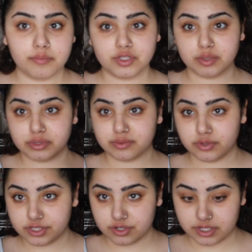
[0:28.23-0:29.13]
just going to put some
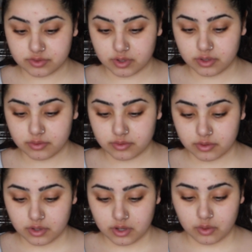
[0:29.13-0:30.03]
moisturizer on
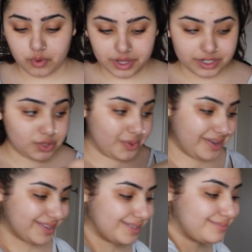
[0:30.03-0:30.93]
while I talk.